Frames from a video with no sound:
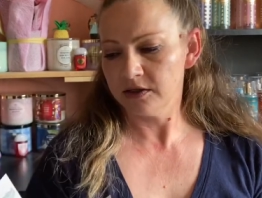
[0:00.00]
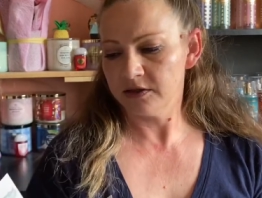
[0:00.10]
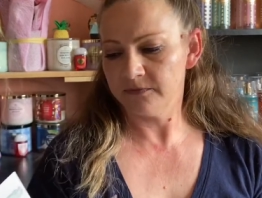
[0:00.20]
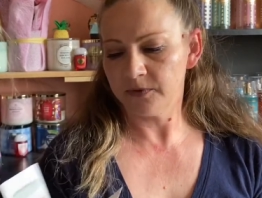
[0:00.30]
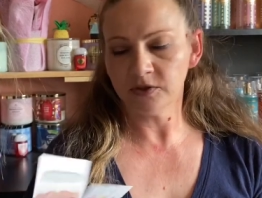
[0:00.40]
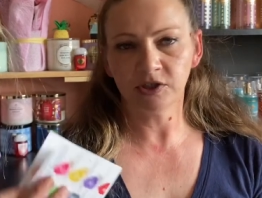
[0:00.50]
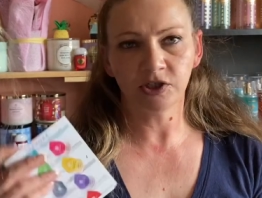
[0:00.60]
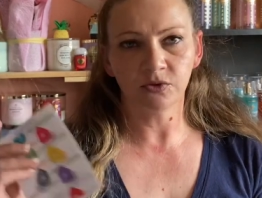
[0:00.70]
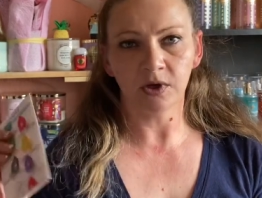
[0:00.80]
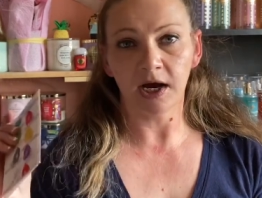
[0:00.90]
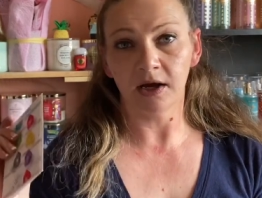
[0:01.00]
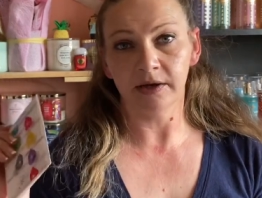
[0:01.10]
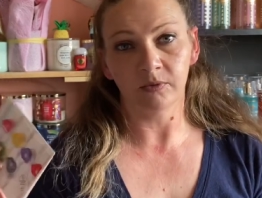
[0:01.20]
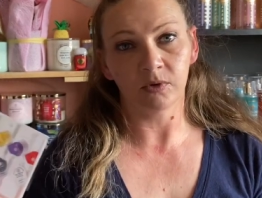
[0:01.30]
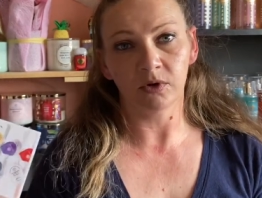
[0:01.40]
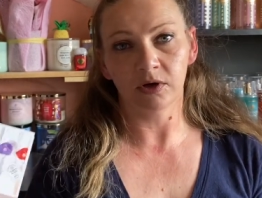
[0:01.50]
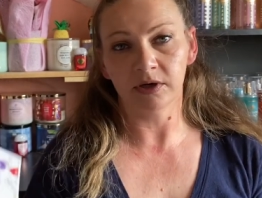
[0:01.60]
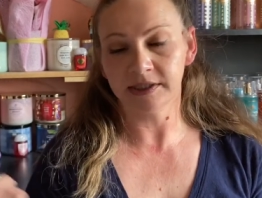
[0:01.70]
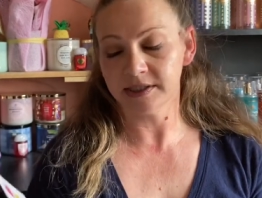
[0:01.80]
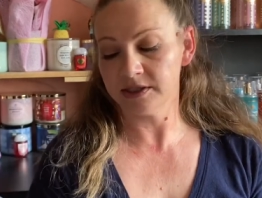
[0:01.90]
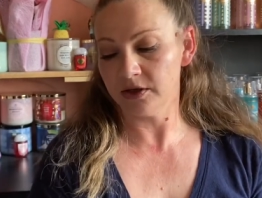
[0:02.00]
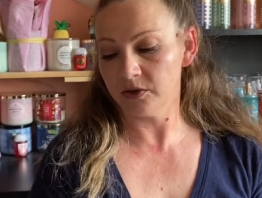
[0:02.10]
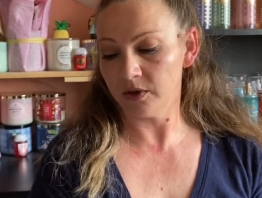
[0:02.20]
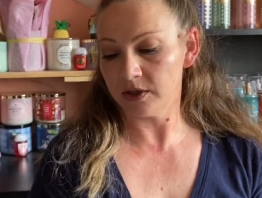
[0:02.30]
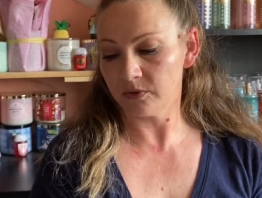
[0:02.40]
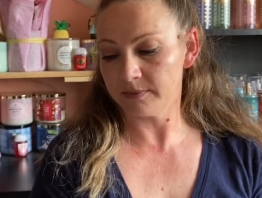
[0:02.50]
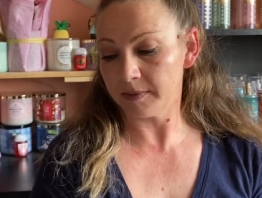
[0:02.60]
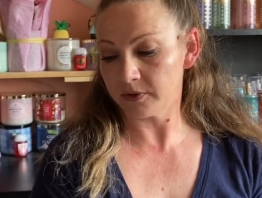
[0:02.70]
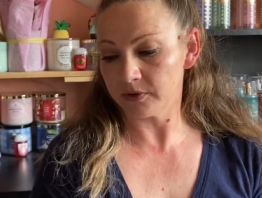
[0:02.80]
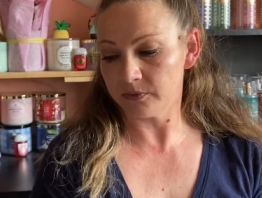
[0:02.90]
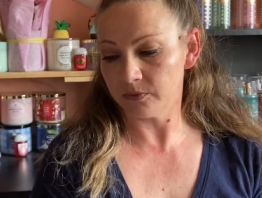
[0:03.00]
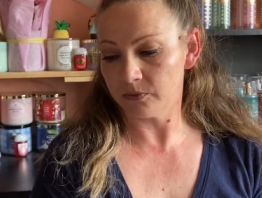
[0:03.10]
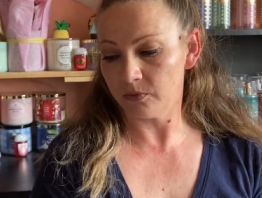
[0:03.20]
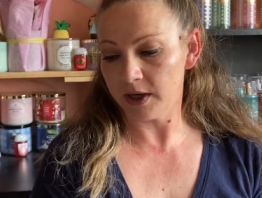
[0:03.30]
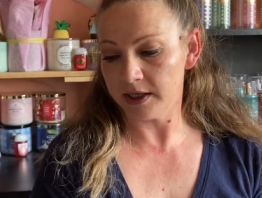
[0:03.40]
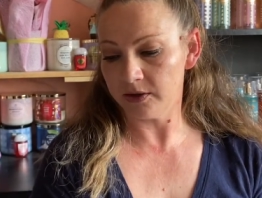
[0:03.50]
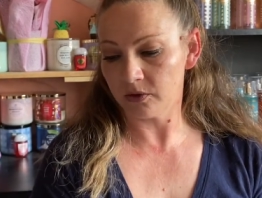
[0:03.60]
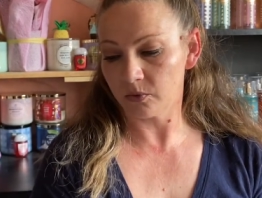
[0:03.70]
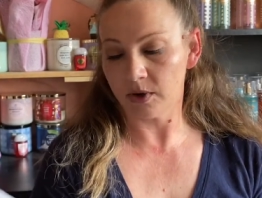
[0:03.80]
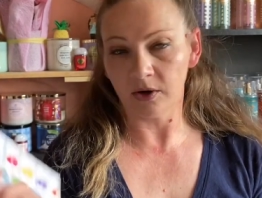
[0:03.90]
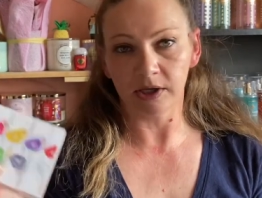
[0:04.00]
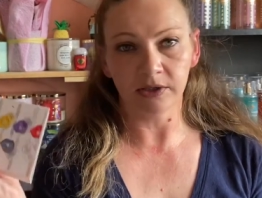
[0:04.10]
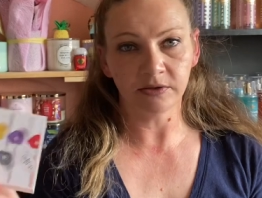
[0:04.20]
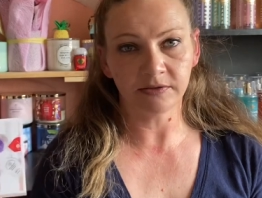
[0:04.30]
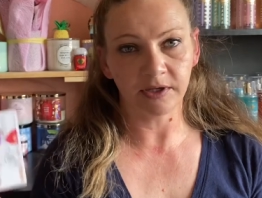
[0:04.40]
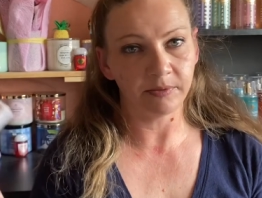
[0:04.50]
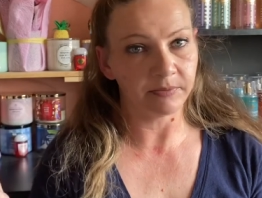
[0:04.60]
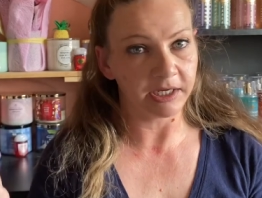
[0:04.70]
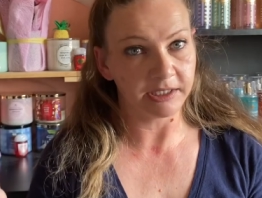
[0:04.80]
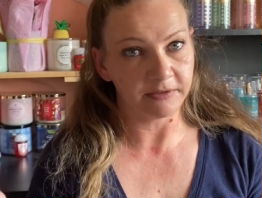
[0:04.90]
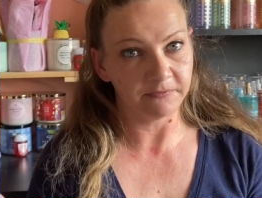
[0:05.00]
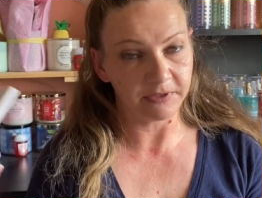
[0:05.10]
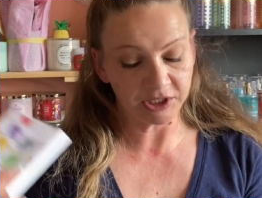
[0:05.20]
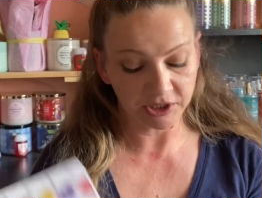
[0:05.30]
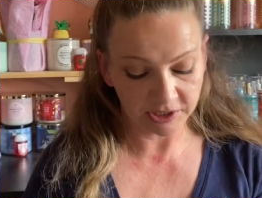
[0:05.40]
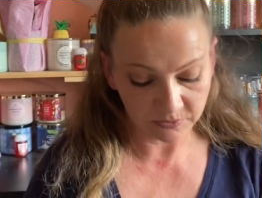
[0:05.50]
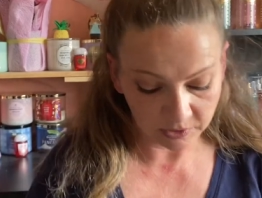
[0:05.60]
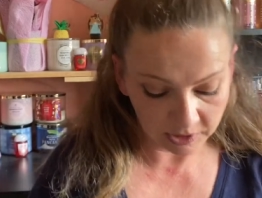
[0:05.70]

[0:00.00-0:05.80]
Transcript: The first two, I will honestly tell you, I don't remember when or where I used them, but I did finish this one